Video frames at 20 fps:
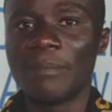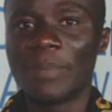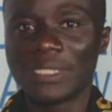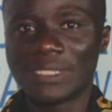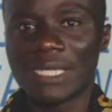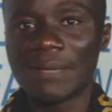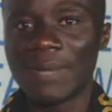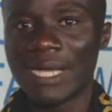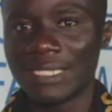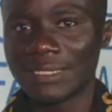
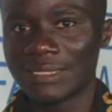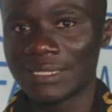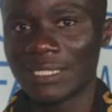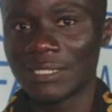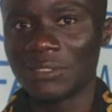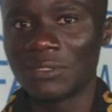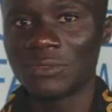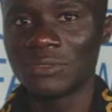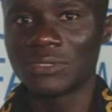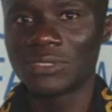better my
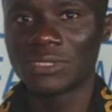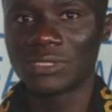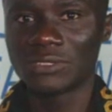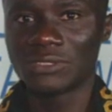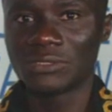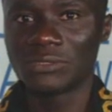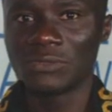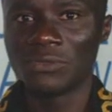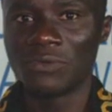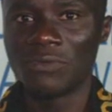
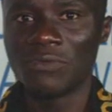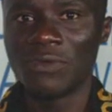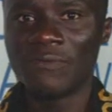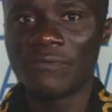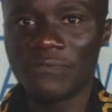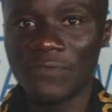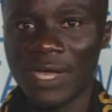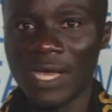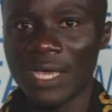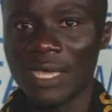skills, to
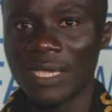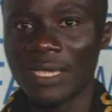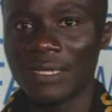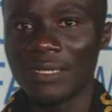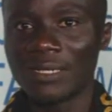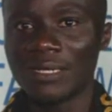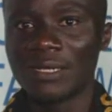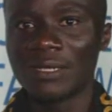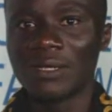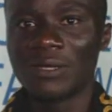
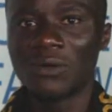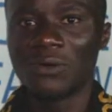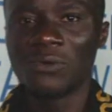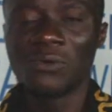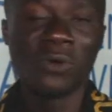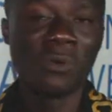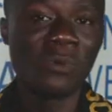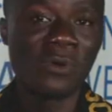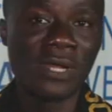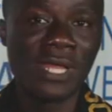refine
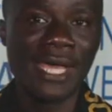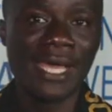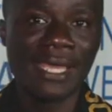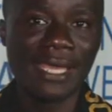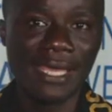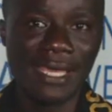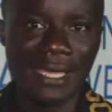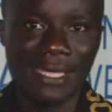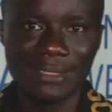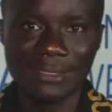who
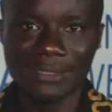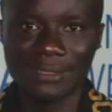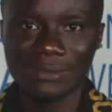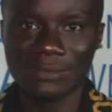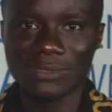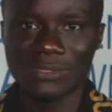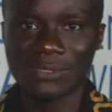Obodai is,